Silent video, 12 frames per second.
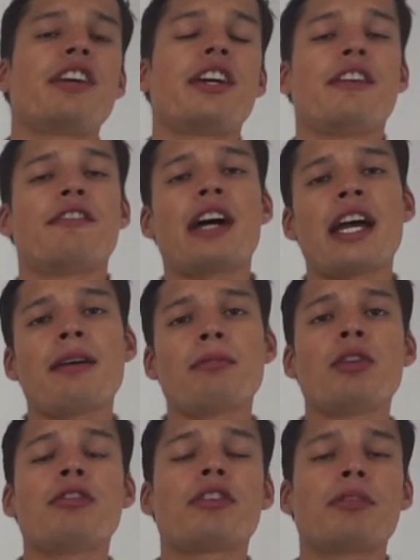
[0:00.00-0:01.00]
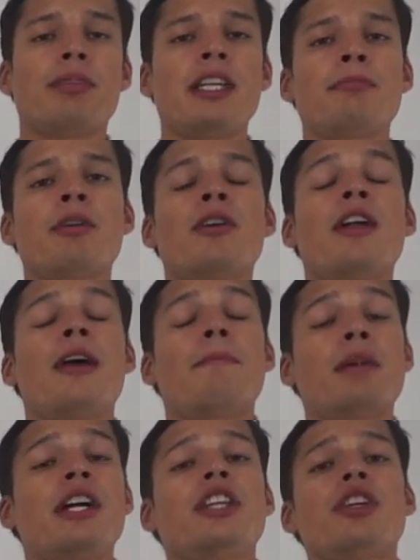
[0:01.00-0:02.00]
very viable for people,
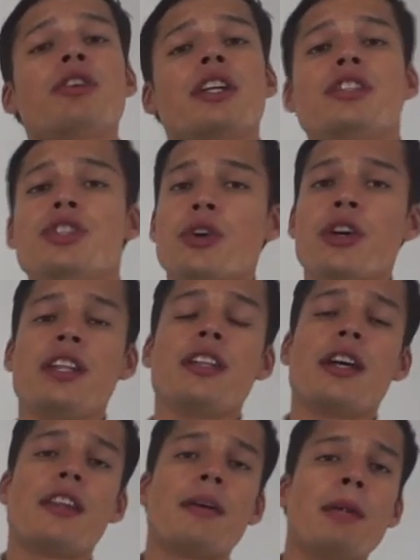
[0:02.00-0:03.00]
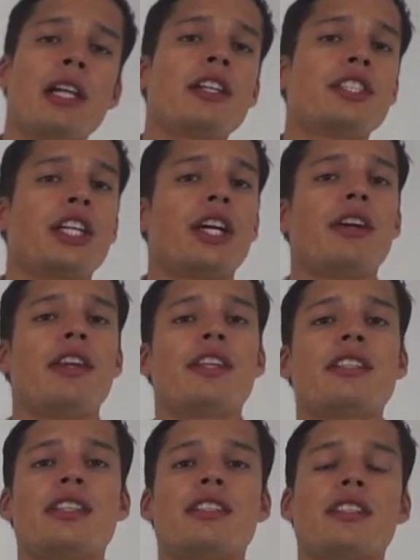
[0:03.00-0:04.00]
but you can join the military.
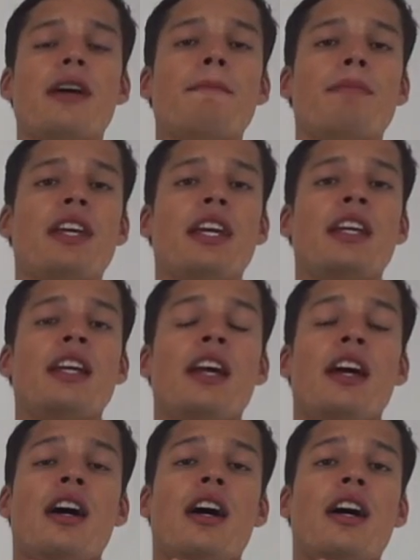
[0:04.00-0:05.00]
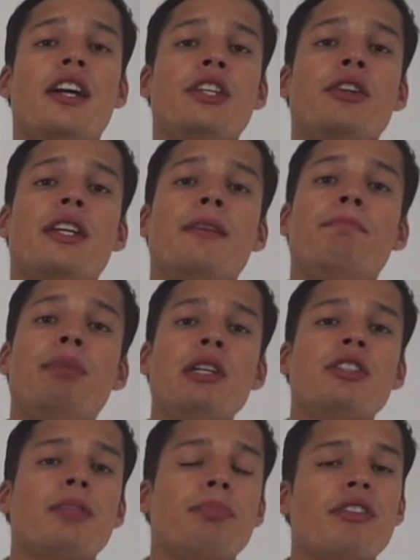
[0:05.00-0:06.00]
This is something you can
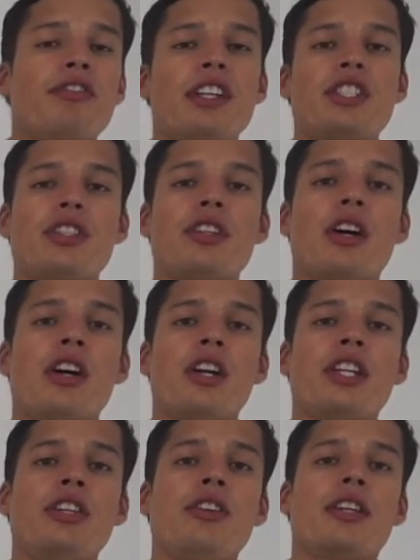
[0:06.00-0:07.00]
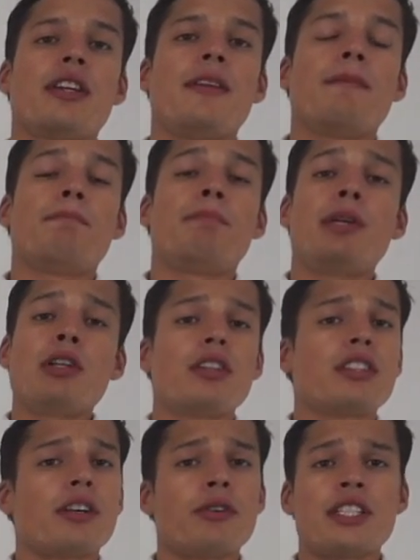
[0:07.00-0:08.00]
build a profession on, you can
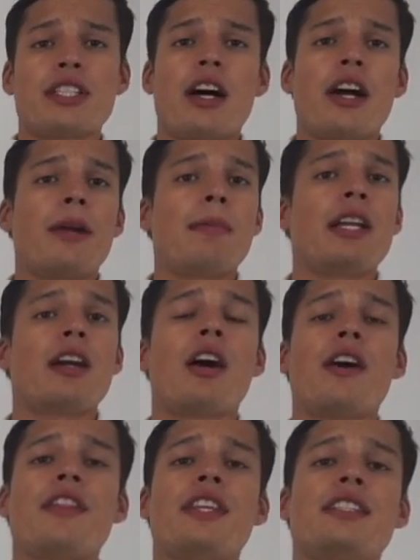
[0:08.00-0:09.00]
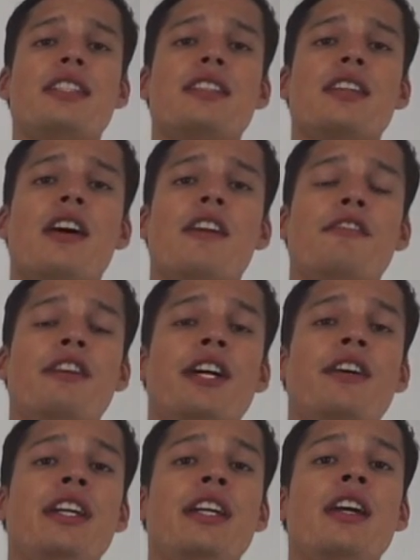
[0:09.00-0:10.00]
build a retirement on. This is a
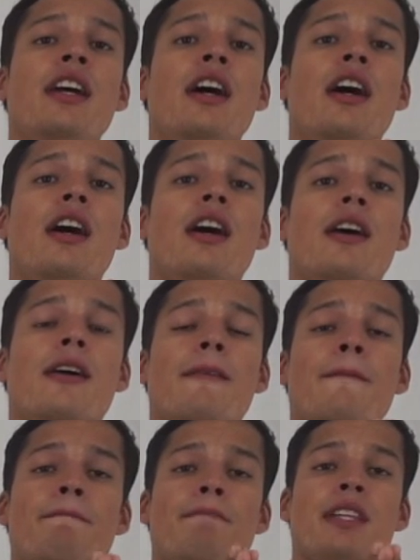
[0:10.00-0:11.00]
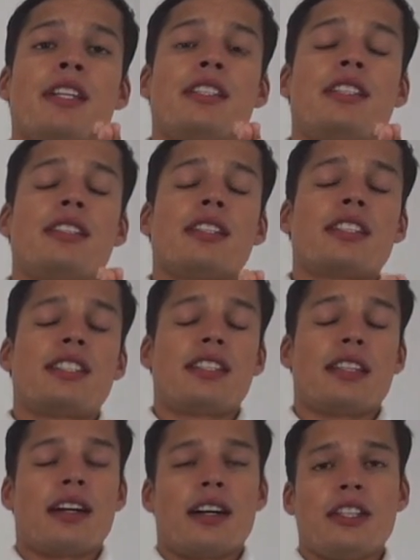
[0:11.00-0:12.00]
very, you
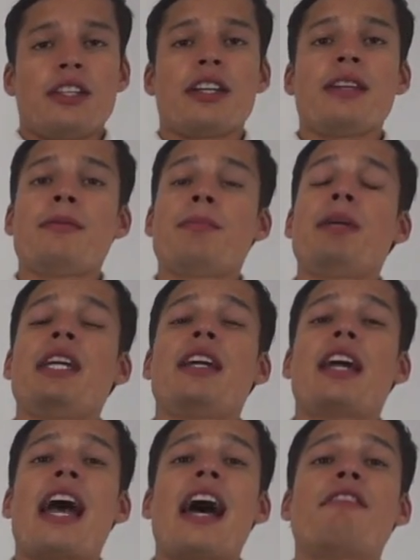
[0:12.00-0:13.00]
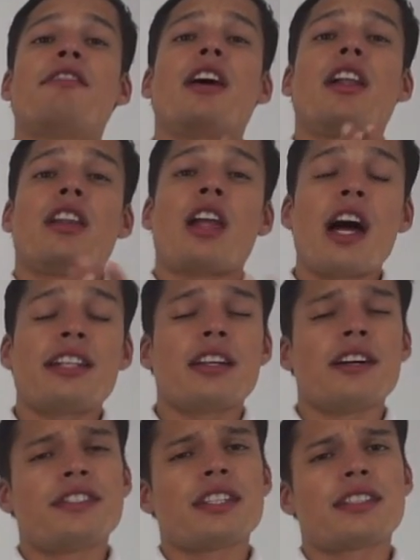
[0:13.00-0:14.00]
can have a
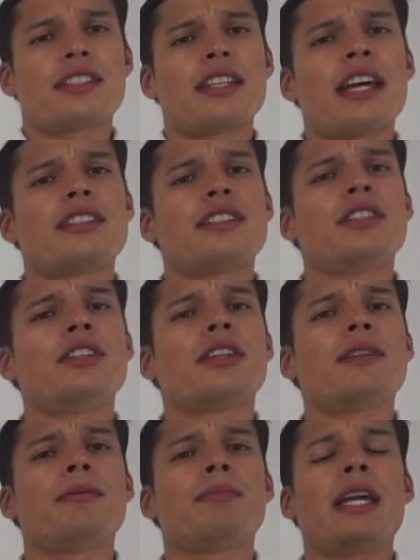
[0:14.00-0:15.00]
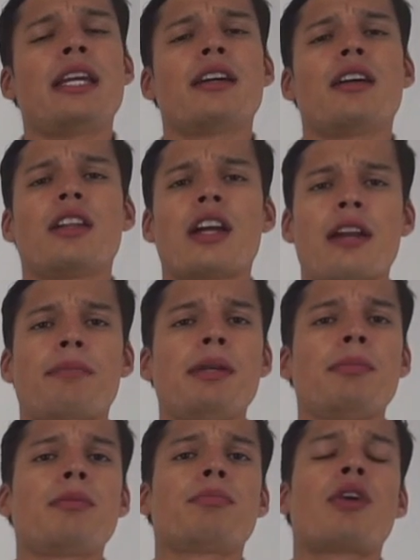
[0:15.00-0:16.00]
lot of success, you can make a lot of
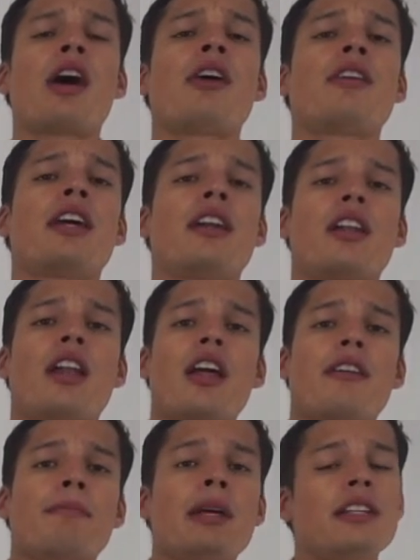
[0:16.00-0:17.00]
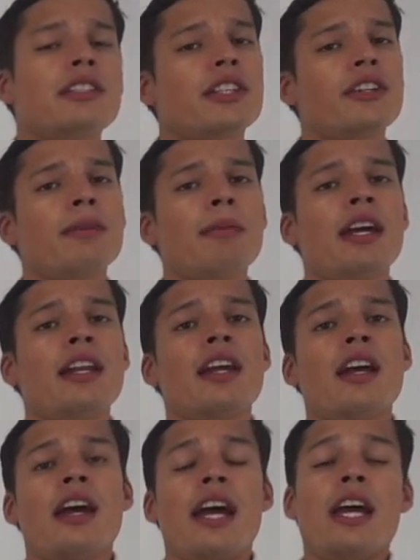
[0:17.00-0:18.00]
people proud, and a lot of military
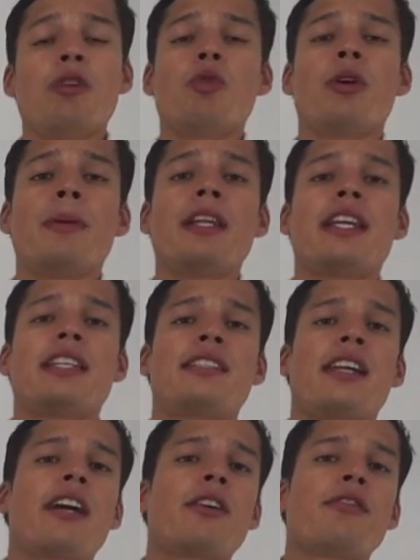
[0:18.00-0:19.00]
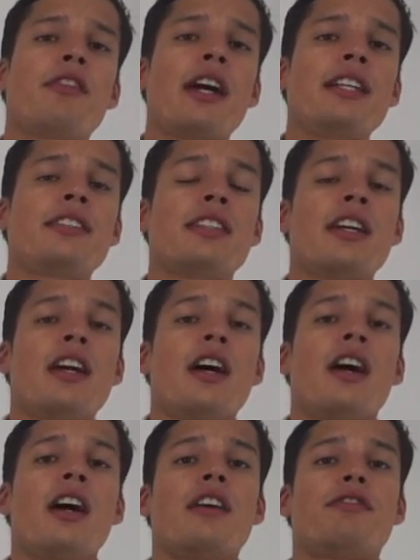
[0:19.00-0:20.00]
men and women that sacrifice
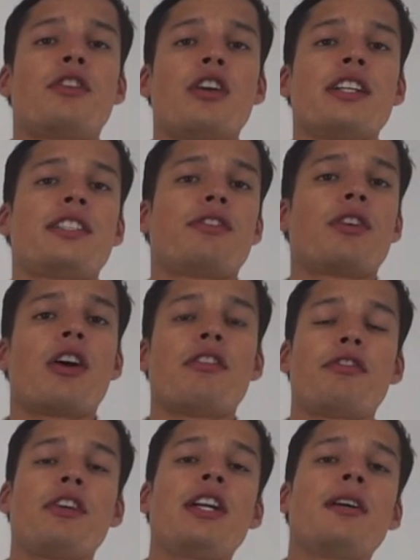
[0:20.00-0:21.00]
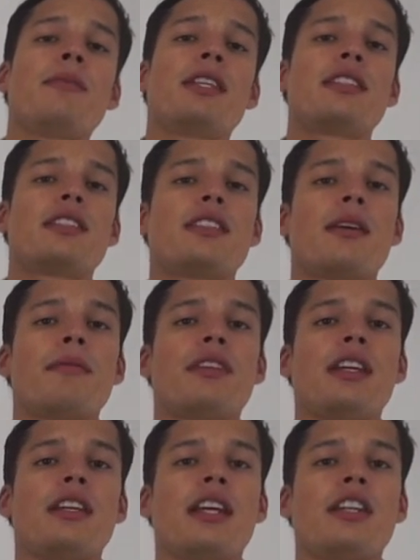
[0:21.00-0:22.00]
for us, for our freedom. This is
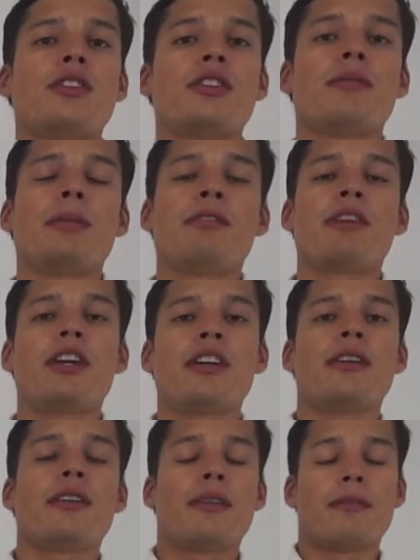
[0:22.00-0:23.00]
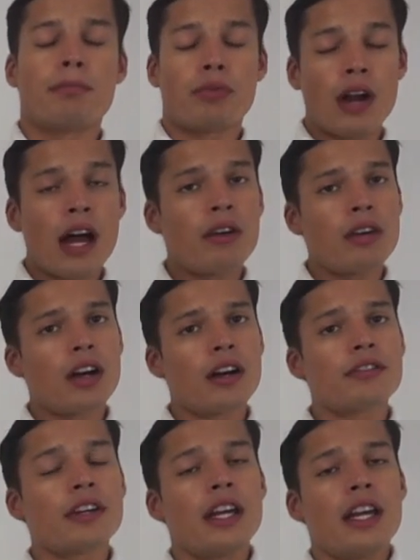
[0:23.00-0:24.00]
something that you should be very proud
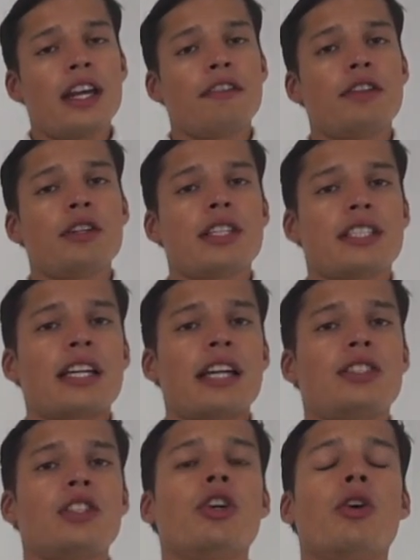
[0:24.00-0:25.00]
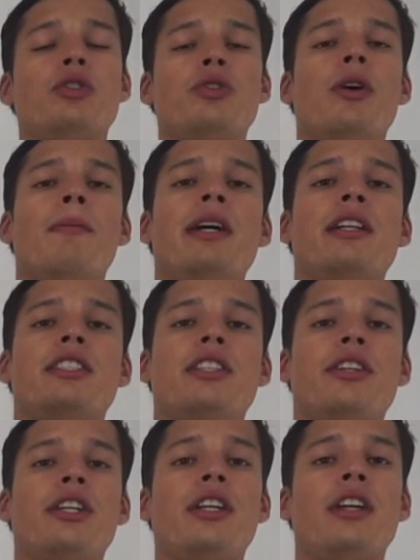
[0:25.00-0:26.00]
of if you decide to go to a
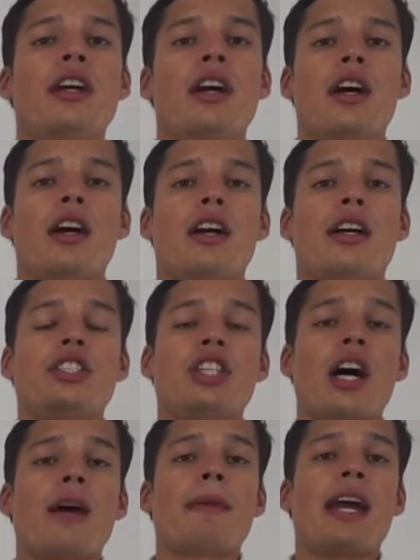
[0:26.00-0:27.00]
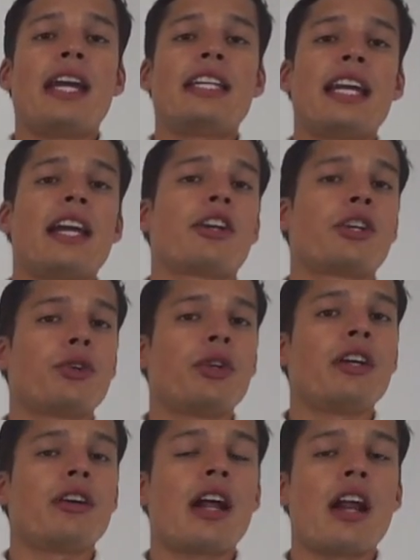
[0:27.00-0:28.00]
military job and get a
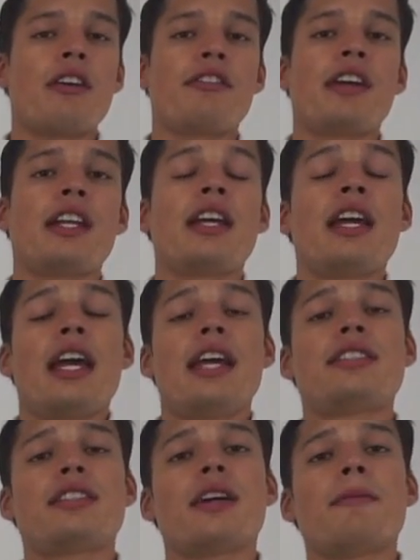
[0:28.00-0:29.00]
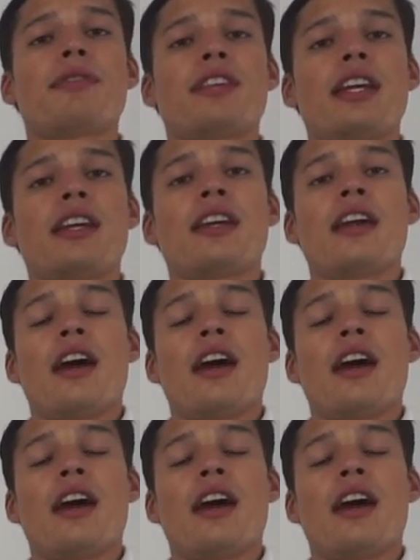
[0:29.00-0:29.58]
career out of it. It's something,